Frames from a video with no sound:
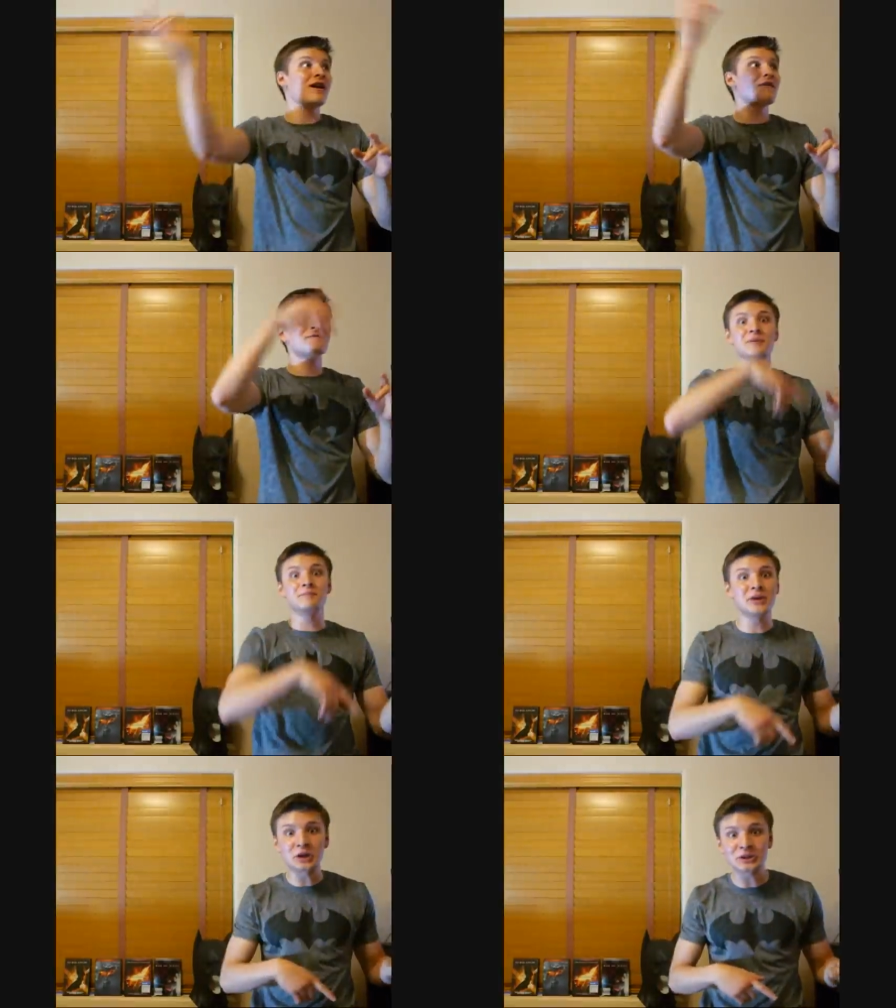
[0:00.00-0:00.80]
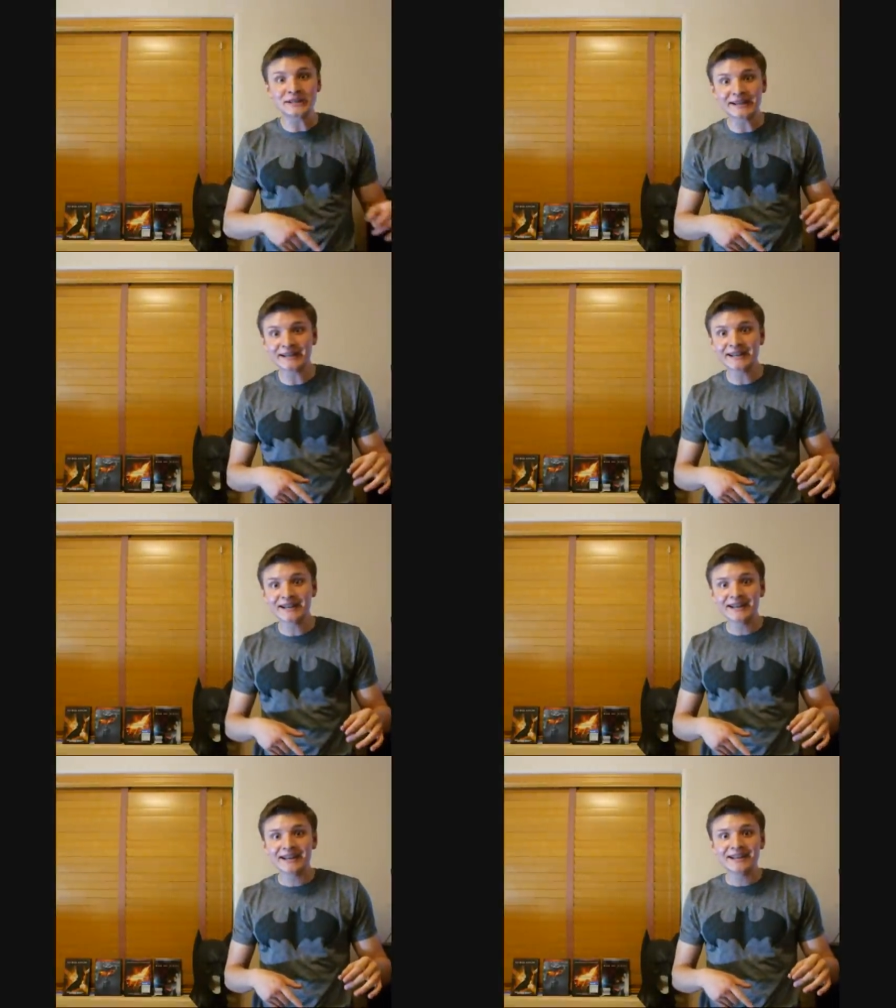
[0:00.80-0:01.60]
of the building
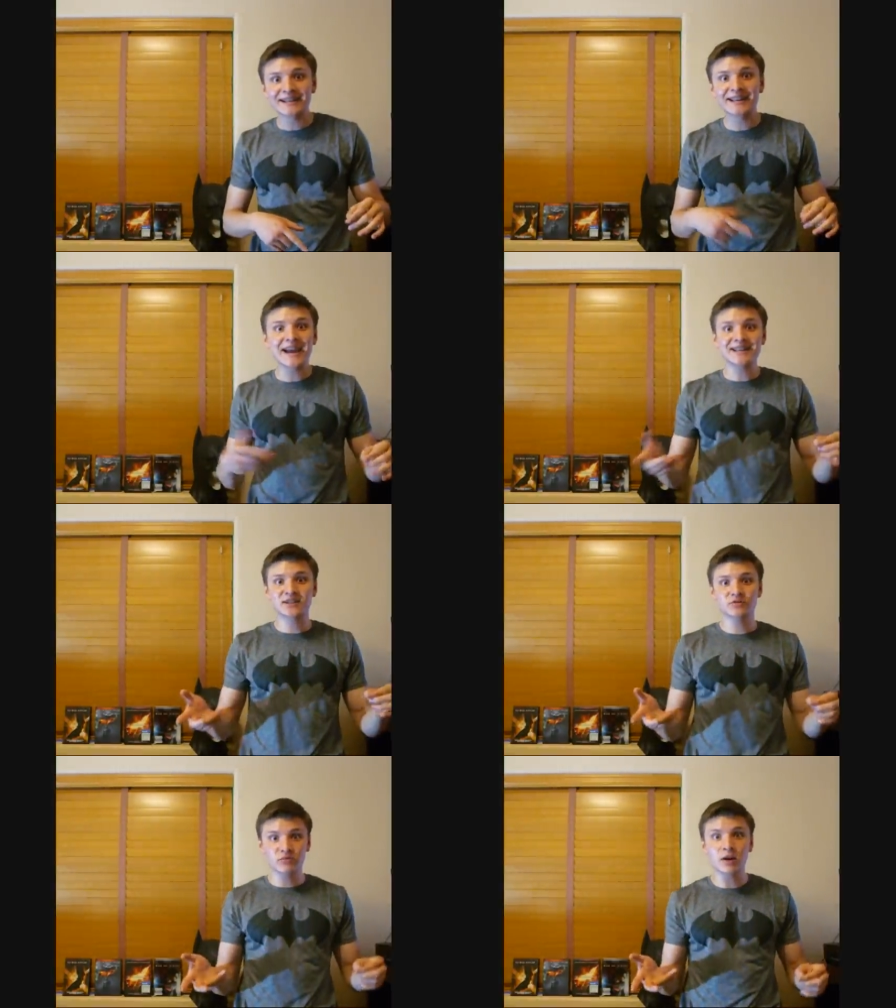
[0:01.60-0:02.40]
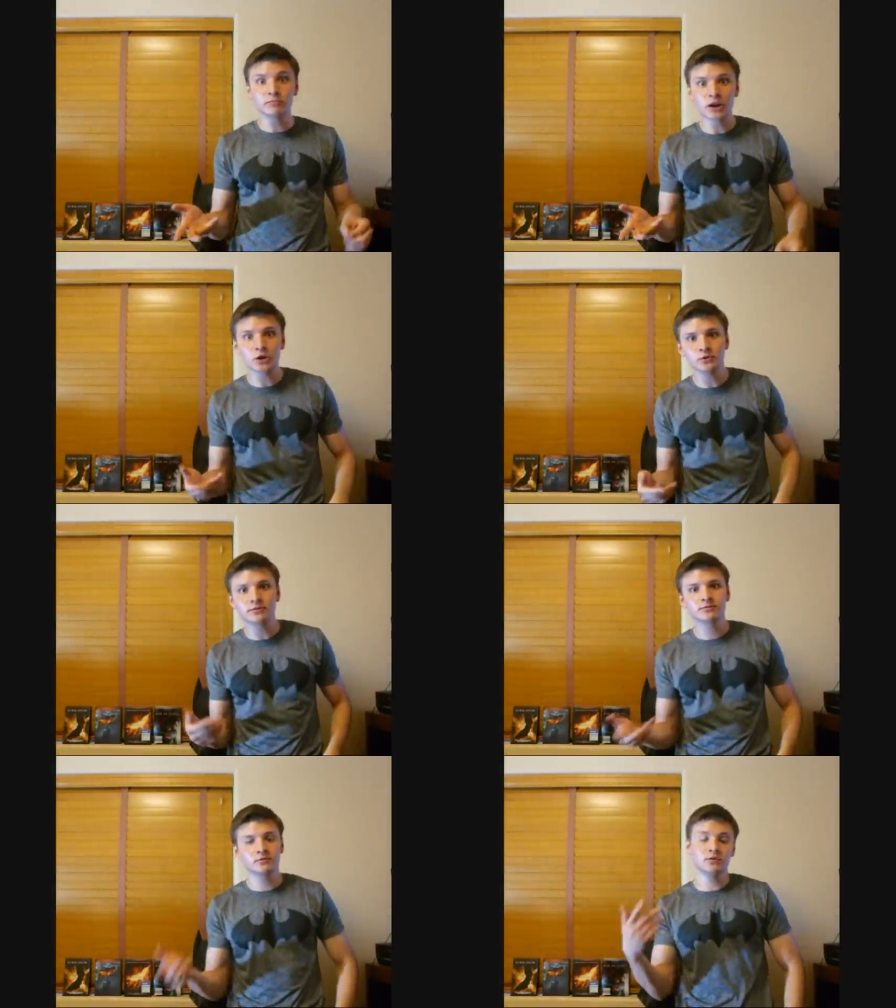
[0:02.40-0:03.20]
to get to Rumlow,
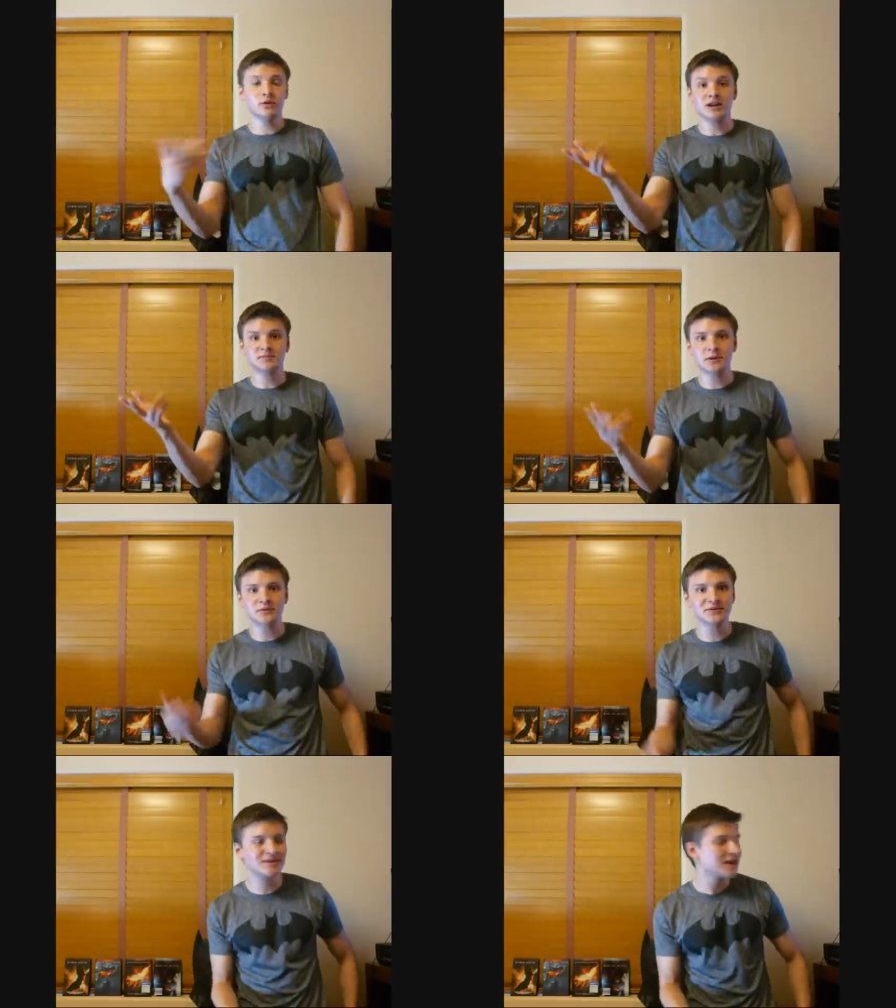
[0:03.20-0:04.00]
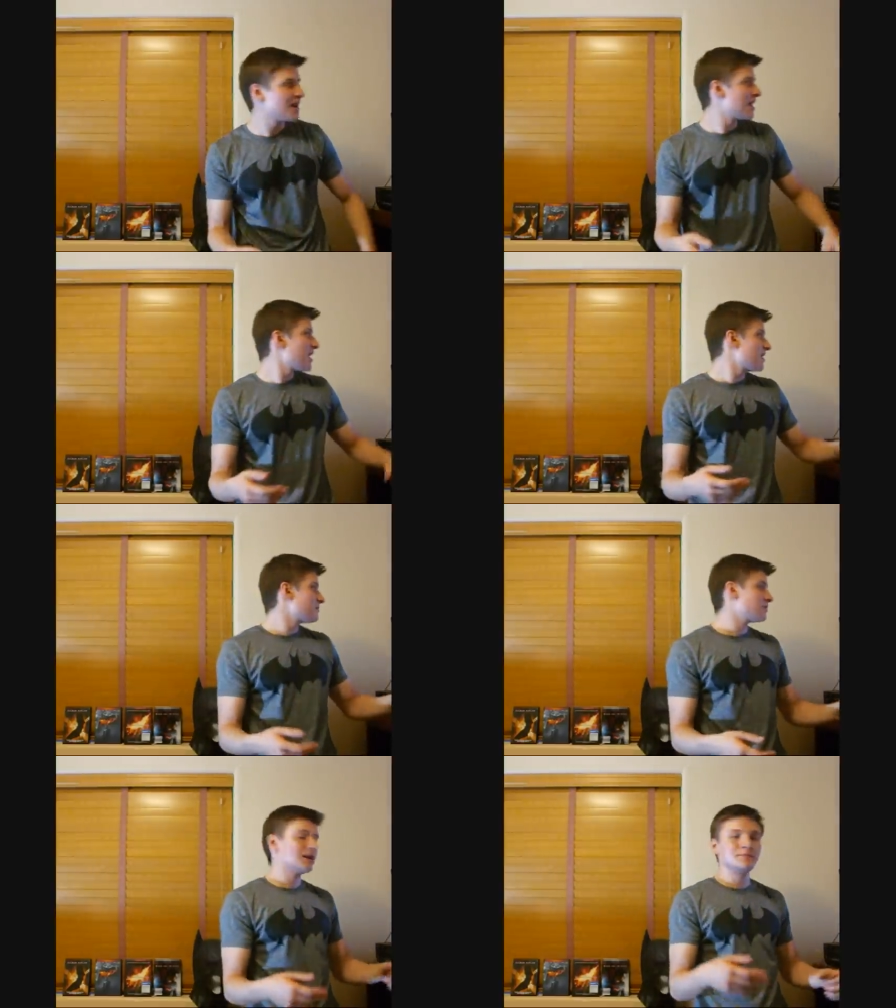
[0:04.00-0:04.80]
or Crossbones,
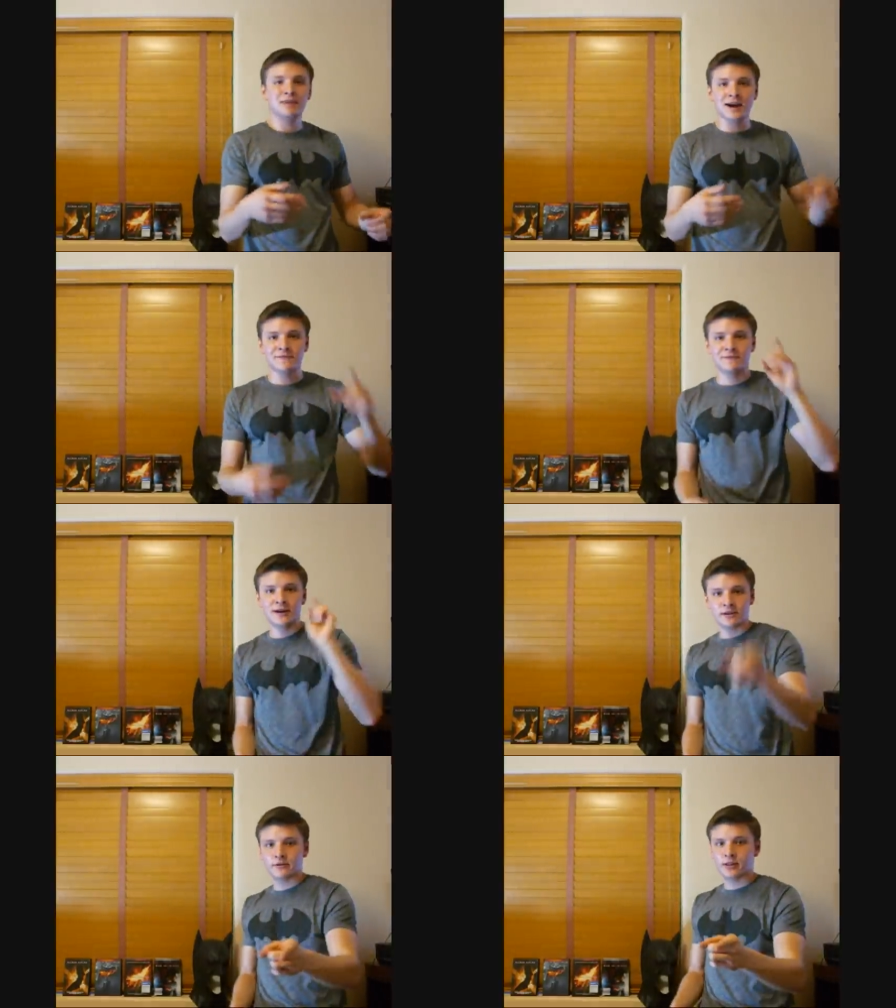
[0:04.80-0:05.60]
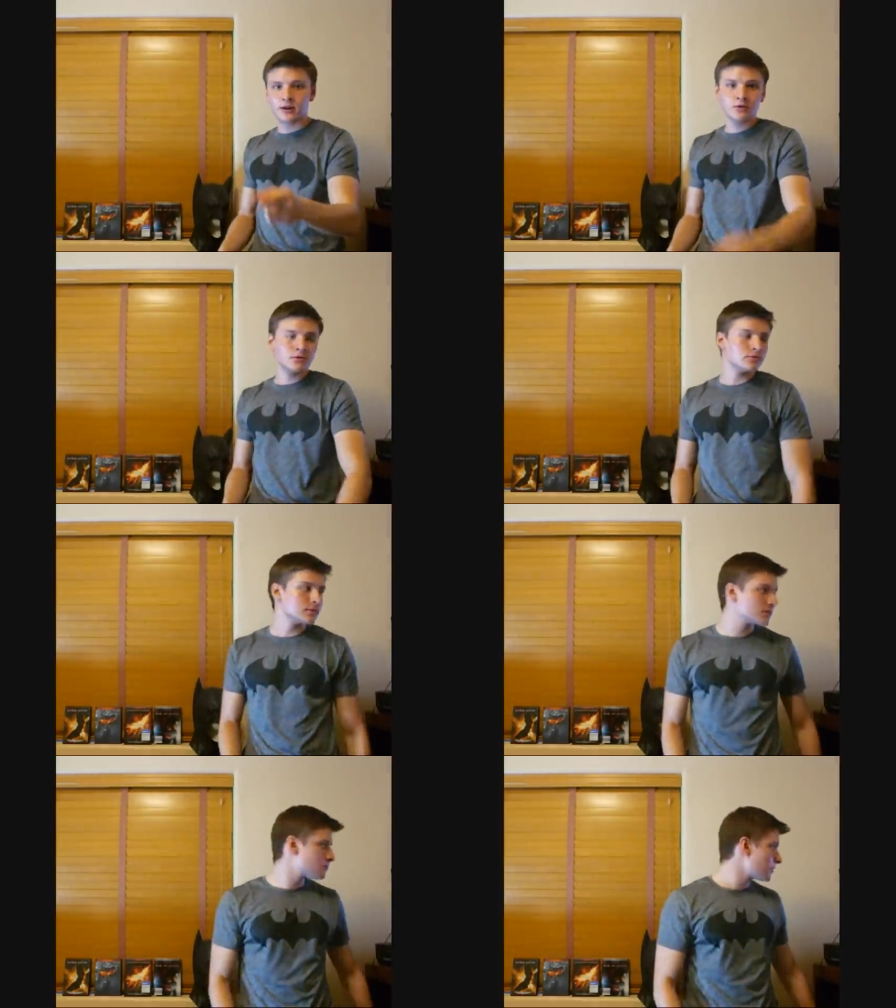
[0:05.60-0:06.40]
played by Frank Grillo, who
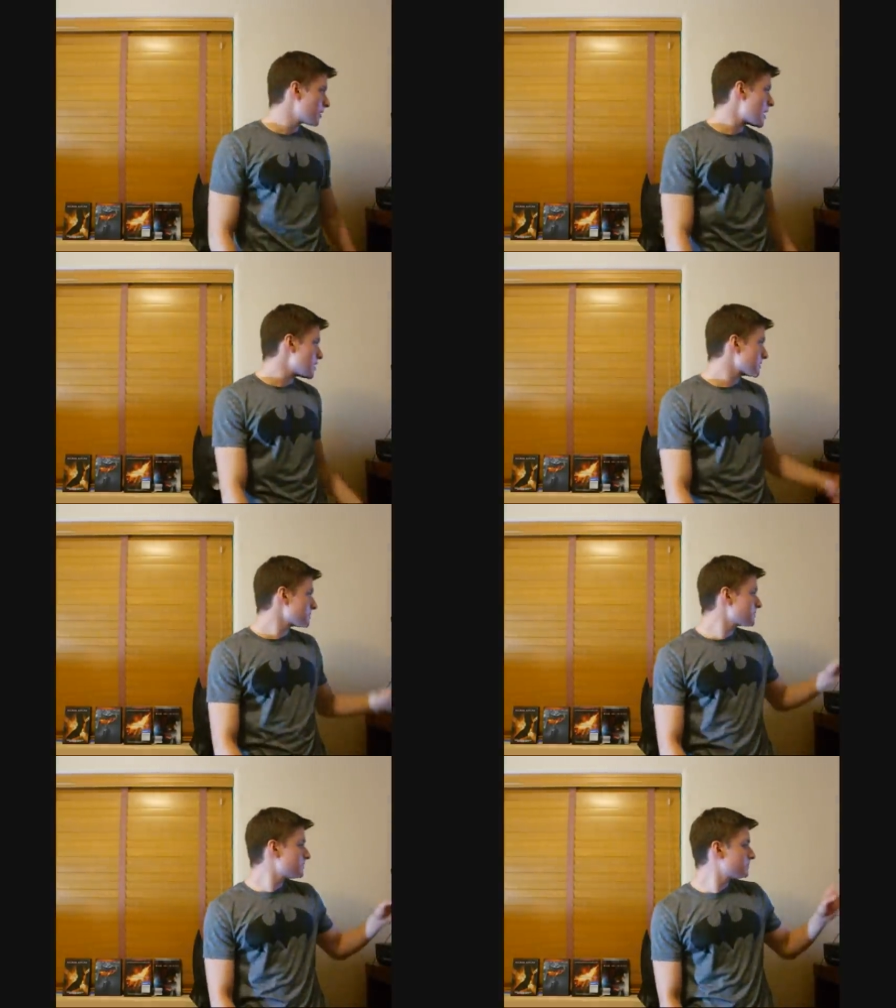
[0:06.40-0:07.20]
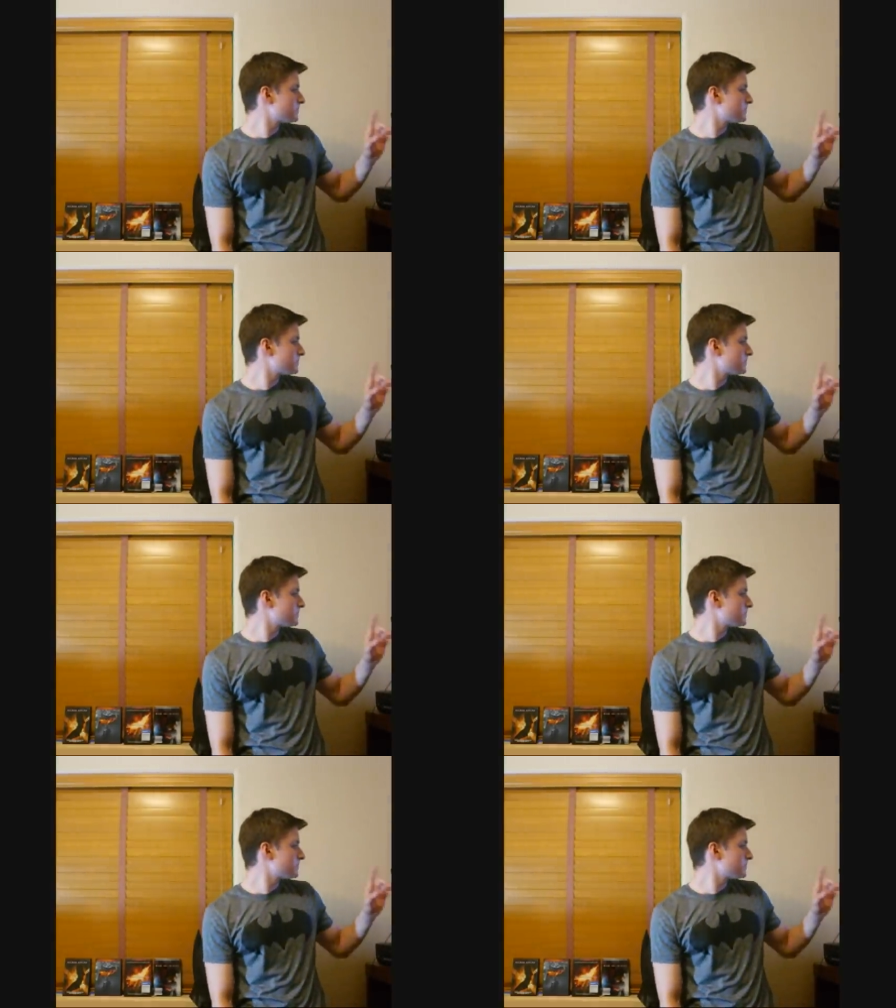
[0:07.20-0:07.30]
is pretty awesome.